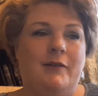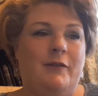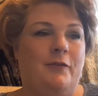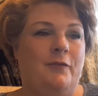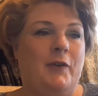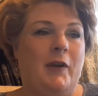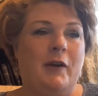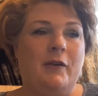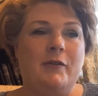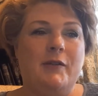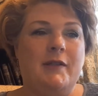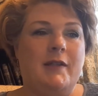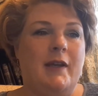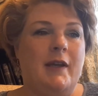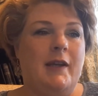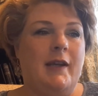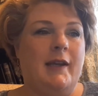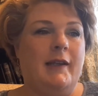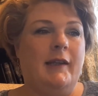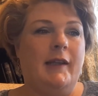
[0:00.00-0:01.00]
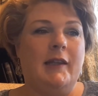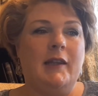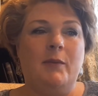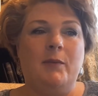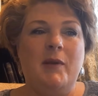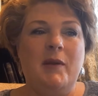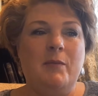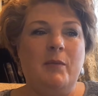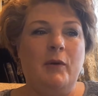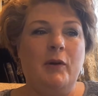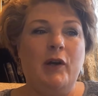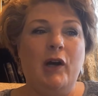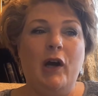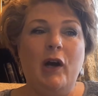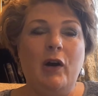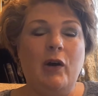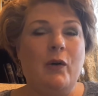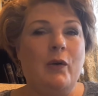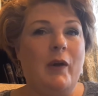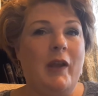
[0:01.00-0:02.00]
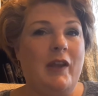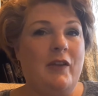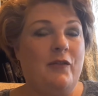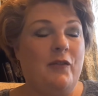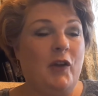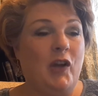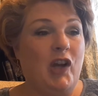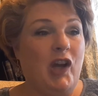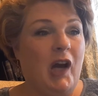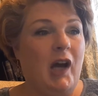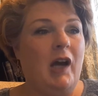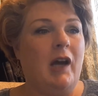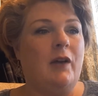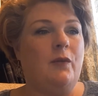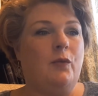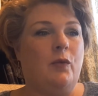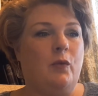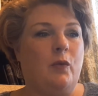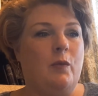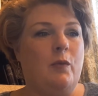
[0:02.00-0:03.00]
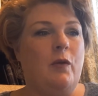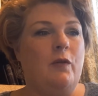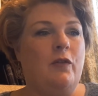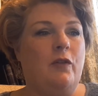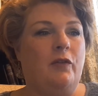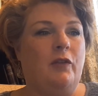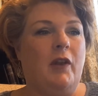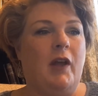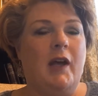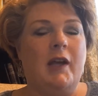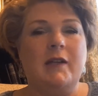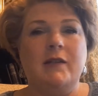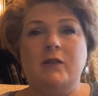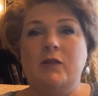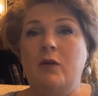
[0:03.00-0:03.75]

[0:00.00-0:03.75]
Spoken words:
Pharaoh said he'd let the people go if God would remove the flies.